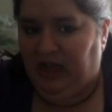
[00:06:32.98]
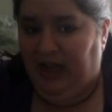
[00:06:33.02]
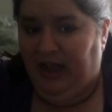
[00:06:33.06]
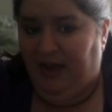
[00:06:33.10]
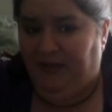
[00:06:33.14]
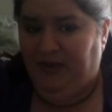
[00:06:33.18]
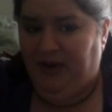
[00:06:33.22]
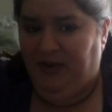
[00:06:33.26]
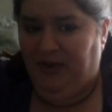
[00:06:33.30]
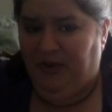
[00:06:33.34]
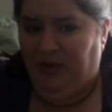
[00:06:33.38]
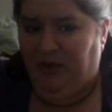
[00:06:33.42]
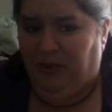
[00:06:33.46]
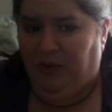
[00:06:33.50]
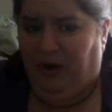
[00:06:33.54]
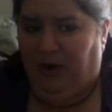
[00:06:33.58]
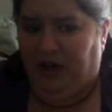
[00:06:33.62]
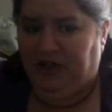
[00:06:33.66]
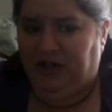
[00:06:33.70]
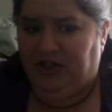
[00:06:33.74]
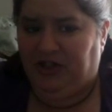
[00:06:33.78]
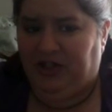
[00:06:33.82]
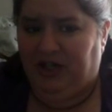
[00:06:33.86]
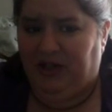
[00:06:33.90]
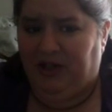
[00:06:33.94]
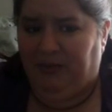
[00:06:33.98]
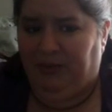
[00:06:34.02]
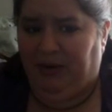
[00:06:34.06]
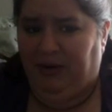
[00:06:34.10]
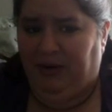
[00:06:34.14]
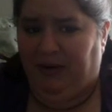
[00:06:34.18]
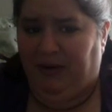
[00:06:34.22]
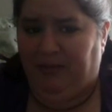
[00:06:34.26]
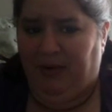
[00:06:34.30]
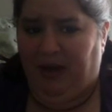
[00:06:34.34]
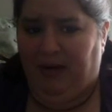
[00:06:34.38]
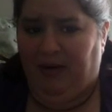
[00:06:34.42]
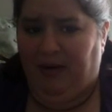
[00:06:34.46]
I've never watched it, but
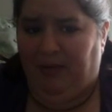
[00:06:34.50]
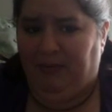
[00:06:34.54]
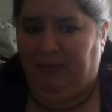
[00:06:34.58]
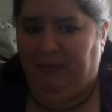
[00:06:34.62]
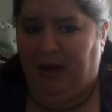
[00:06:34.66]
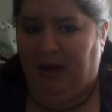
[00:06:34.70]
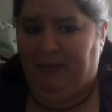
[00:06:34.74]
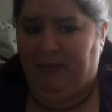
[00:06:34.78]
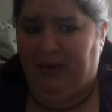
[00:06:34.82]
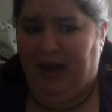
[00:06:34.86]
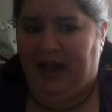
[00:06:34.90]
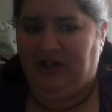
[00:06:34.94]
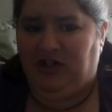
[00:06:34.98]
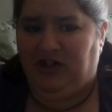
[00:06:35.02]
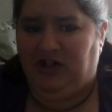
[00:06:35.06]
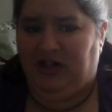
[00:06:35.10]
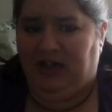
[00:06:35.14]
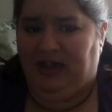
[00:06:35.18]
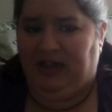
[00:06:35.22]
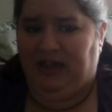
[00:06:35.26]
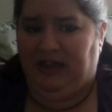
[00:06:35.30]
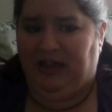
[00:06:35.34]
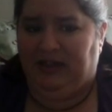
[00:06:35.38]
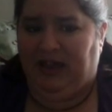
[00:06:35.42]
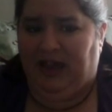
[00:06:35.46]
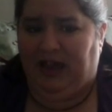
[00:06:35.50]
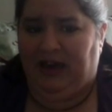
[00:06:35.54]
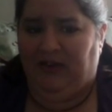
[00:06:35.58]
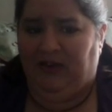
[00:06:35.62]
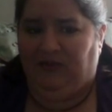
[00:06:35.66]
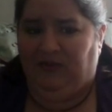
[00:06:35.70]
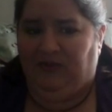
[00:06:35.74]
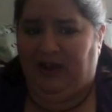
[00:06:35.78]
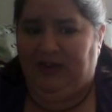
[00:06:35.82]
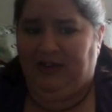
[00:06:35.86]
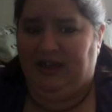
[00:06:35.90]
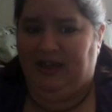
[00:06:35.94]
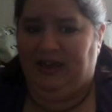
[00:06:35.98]
I'm imagining that if
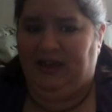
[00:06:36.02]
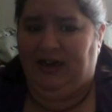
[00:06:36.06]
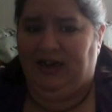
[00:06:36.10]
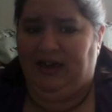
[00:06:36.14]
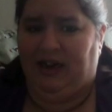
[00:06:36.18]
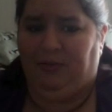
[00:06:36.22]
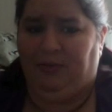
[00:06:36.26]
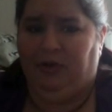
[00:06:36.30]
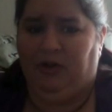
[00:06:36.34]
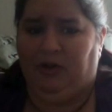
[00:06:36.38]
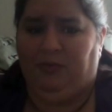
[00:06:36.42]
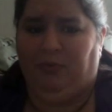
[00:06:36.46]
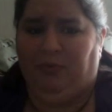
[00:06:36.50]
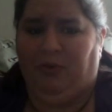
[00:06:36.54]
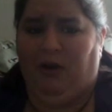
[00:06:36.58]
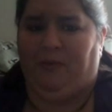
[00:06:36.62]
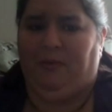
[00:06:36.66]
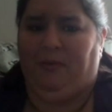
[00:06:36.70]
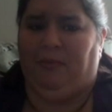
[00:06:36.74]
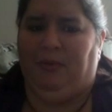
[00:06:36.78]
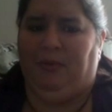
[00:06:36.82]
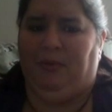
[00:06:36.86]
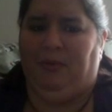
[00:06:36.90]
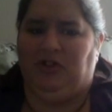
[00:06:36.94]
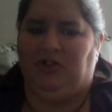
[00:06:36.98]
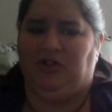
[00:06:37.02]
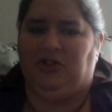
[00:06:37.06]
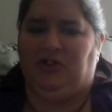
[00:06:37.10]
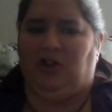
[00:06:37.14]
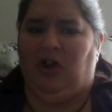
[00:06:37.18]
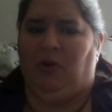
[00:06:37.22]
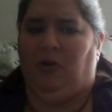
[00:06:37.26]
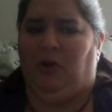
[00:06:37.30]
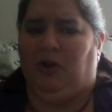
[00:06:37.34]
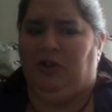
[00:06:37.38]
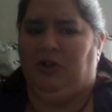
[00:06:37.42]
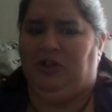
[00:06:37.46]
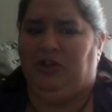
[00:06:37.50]
I did, I could probably just
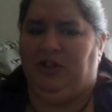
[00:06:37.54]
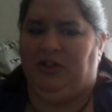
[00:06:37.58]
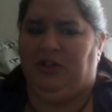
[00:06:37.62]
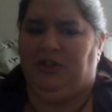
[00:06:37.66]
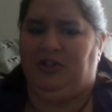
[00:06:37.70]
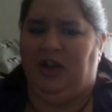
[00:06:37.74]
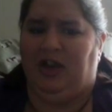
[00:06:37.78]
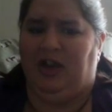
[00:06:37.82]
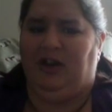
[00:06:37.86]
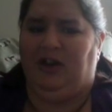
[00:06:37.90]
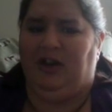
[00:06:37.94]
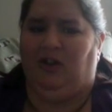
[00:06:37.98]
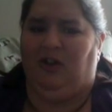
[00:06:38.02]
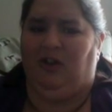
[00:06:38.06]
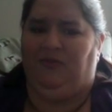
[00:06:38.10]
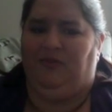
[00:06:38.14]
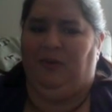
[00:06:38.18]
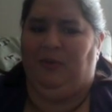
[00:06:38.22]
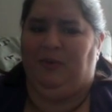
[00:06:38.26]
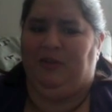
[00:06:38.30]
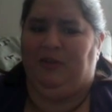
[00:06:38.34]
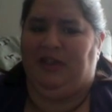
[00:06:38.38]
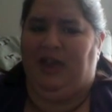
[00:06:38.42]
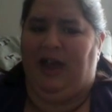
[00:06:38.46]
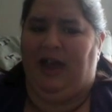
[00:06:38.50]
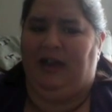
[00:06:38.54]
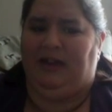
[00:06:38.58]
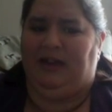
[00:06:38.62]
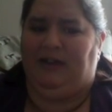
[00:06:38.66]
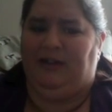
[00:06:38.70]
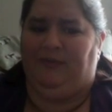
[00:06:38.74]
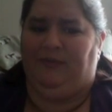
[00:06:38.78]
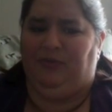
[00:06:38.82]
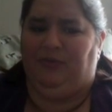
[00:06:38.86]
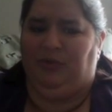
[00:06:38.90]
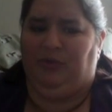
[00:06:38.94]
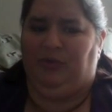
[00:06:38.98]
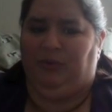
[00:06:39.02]
go onto the channel if it was
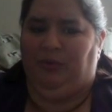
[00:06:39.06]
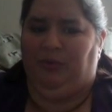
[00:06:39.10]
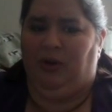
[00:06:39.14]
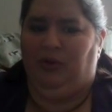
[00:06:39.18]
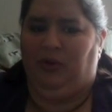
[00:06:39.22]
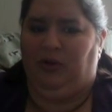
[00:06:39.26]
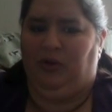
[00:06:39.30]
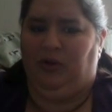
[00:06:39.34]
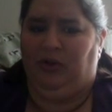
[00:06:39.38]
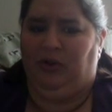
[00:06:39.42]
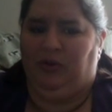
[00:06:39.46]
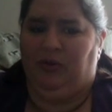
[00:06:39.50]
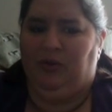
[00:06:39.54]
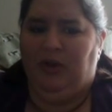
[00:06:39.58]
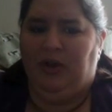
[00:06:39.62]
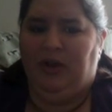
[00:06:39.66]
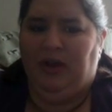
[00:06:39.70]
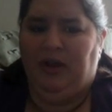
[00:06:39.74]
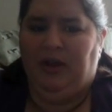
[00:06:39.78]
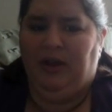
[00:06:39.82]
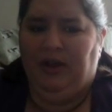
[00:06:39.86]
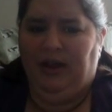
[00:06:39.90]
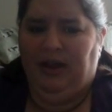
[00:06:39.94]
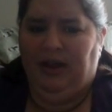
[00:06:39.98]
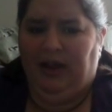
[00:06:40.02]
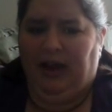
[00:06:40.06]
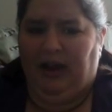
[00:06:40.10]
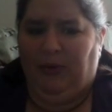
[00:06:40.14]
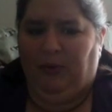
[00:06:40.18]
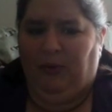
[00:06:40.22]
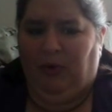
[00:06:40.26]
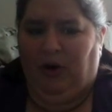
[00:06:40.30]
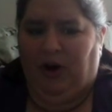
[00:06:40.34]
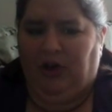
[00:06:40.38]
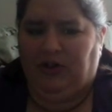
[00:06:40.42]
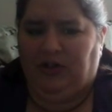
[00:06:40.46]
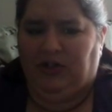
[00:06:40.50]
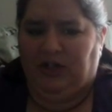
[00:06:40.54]
active through the Roku and
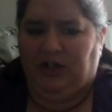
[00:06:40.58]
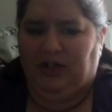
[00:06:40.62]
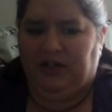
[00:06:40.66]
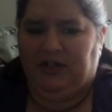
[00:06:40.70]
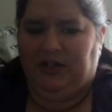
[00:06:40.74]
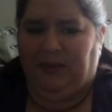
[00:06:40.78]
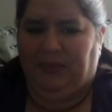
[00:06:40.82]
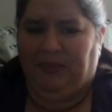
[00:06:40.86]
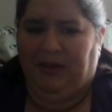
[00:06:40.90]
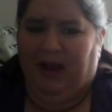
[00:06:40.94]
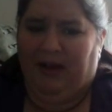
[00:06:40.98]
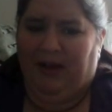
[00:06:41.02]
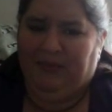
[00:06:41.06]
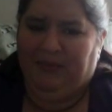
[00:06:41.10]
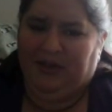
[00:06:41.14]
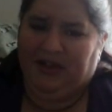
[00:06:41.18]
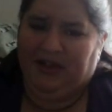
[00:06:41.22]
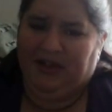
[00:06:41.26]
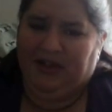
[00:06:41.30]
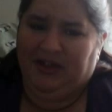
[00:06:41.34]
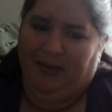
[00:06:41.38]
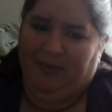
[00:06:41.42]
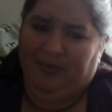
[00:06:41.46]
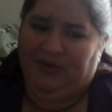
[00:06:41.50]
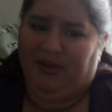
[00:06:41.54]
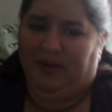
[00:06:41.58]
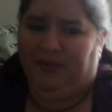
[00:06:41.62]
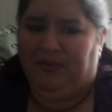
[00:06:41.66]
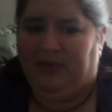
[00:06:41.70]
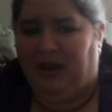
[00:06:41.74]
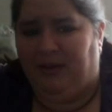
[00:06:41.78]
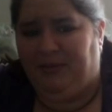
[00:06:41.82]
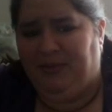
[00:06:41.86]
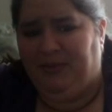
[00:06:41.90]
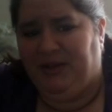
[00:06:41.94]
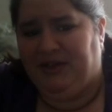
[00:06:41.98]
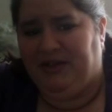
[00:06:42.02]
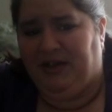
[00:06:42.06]
watch it. Sometimes it's up,
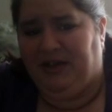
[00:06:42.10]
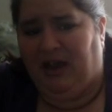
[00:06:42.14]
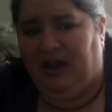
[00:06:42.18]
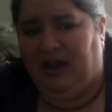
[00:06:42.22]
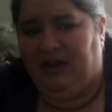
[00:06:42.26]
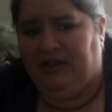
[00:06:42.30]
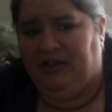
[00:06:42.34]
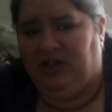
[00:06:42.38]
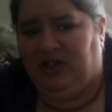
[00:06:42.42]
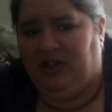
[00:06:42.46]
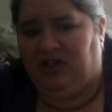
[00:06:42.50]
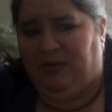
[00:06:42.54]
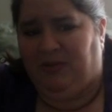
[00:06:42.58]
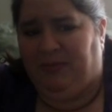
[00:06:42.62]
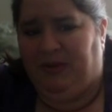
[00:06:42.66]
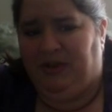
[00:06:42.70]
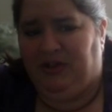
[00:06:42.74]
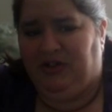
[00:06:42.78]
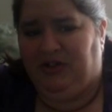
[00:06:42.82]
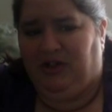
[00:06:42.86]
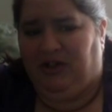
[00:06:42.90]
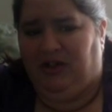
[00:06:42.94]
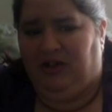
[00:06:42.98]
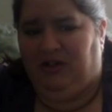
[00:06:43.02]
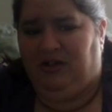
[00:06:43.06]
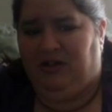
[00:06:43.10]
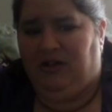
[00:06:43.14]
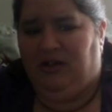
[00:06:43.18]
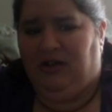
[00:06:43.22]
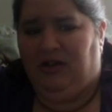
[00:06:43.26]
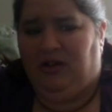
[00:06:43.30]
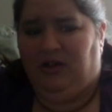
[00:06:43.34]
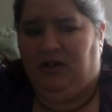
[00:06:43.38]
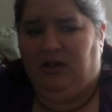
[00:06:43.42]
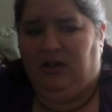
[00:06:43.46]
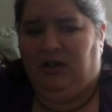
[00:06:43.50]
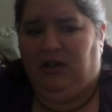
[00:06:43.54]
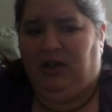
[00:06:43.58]
sometimes it's not. Just depends on,
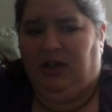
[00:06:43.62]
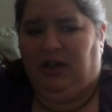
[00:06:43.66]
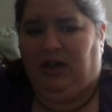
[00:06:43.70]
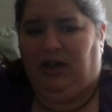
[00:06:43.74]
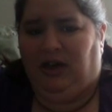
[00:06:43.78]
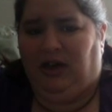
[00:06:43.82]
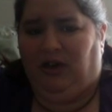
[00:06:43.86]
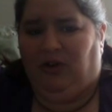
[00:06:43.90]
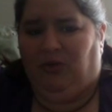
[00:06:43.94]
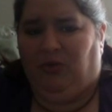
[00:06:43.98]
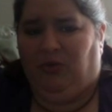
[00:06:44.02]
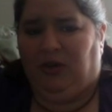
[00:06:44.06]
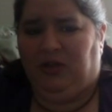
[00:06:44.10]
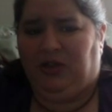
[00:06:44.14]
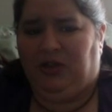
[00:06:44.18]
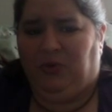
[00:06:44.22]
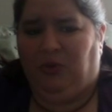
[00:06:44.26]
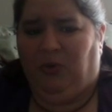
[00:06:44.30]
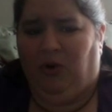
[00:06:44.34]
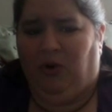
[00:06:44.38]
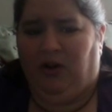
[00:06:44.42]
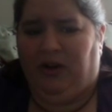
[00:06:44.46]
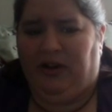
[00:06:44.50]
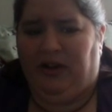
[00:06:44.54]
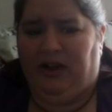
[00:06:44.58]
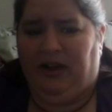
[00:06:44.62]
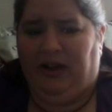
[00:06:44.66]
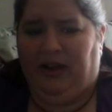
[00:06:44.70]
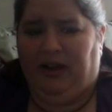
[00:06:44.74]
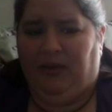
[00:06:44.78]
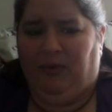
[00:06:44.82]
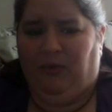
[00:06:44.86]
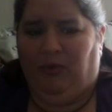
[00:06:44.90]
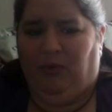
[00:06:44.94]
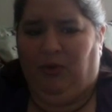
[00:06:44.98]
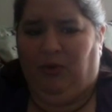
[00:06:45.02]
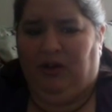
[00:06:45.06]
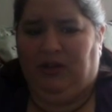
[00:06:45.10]
you know, what's working
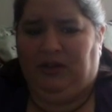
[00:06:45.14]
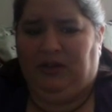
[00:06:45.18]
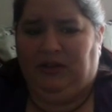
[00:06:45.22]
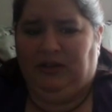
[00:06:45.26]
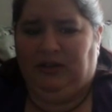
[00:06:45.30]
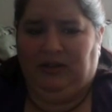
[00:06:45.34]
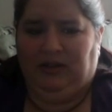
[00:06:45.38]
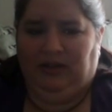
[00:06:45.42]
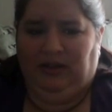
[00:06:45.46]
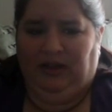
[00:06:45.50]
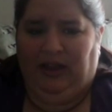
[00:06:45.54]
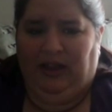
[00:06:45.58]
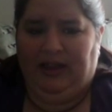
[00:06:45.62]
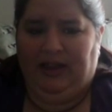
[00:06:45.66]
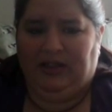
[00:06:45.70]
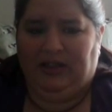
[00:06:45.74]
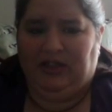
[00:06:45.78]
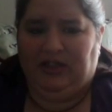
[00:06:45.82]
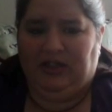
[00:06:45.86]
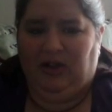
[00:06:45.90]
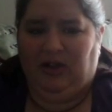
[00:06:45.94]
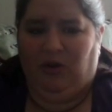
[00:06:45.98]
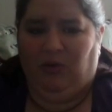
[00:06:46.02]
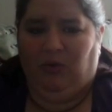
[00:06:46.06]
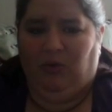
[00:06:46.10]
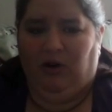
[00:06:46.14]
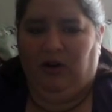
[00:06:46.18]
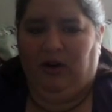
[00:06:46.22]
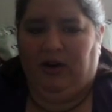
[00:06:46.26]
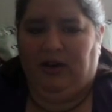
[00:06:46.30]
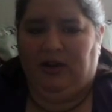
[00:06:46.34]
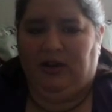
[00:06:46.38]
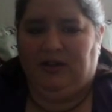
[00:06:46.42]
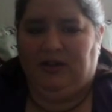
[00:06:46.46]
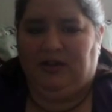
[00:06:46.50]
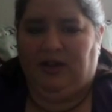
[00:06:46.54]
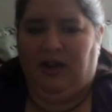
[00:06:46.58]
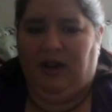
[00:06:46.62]
and what links still work
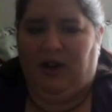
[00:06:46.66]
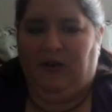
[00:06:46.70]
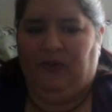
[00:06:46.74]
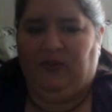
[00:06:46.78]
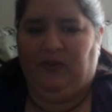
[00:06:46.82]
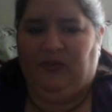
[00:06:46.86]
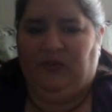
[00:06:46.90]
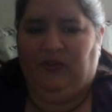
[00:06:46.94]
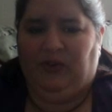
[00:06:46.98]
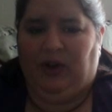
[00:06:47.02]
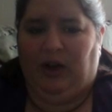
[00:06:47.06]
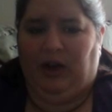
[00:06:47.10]
and stuff.